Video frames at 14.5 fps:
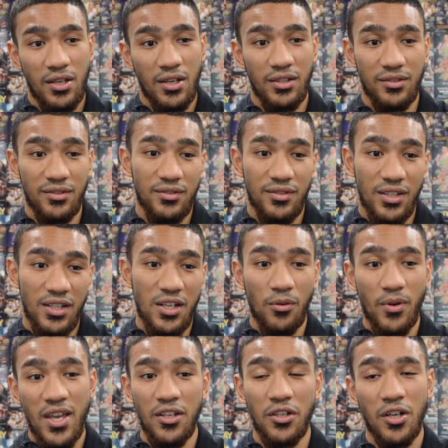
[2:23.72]
yeah. in a
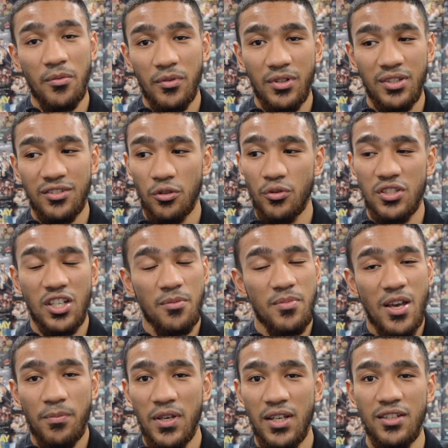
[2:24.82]
way, you know, it's always going to
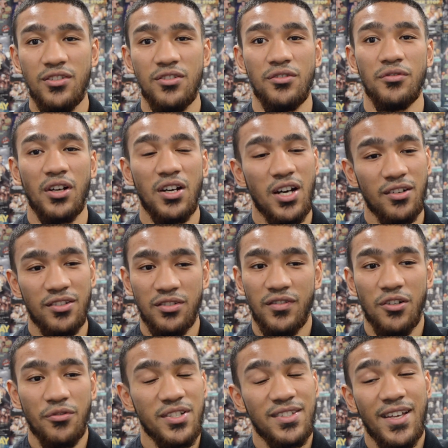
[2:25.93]
be appealing to you, regardless
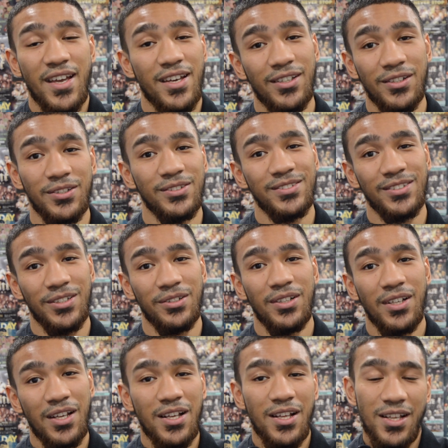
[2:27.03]
of the risk there, you know. So
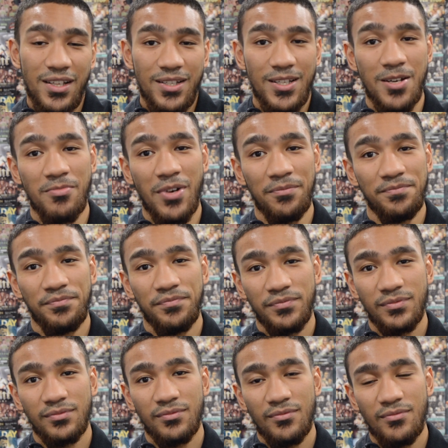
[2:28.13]
yeah, yeah the, the, experience